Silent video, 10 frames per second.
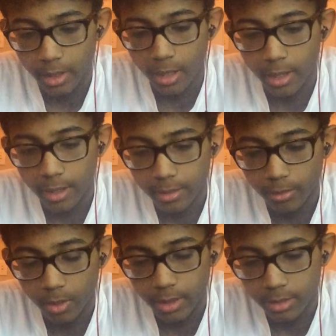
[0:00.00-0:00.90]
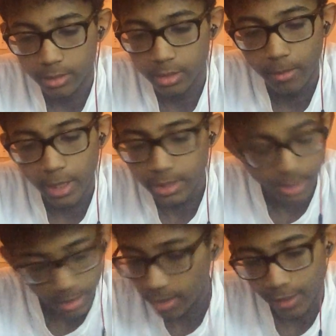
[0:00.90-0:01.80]
And when somebody
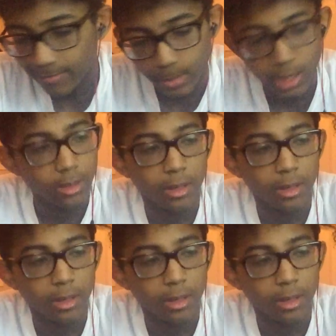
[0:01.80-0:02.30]
doesn't give me